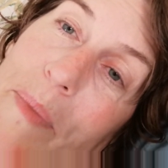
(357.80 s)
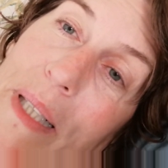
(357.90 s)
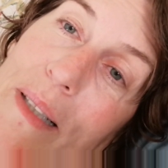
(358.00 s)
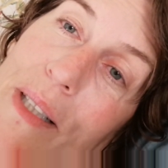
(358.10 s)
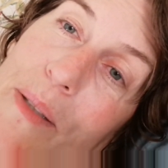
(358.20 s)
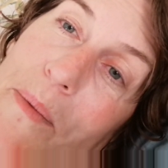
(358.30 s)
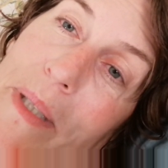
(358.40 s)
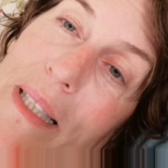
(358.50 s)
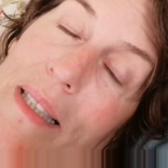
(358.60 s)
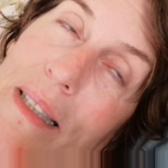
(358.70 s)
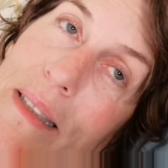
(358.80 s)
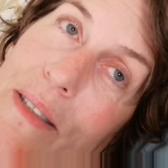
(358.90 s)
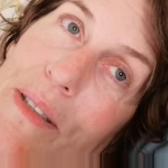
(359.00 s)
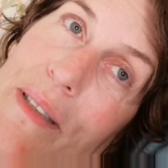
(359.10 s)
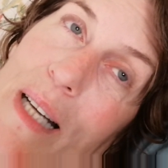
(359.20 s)
bearing
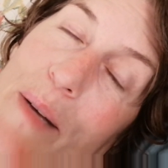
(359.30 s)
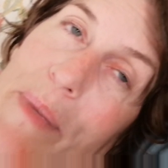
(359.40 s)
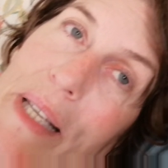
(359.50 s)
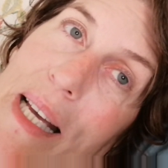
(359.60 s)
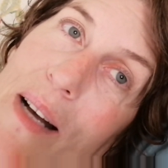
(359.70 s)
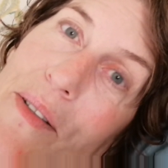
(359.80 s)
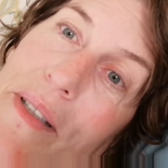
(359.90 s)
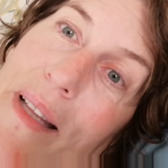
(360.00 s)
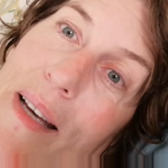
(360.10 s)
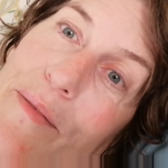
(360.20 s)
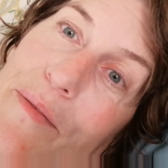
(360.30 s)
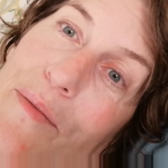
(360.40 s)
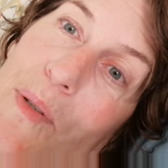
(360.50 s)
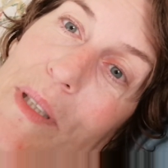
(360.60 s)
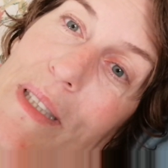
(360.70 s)
witness to coming out of that
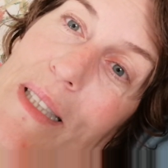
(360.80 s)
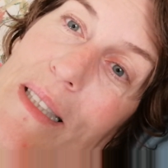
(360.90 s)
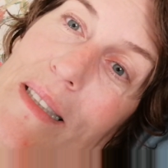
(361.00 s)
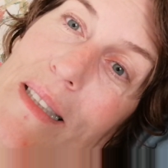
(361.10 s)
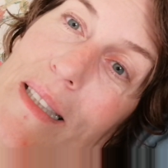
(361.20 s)
14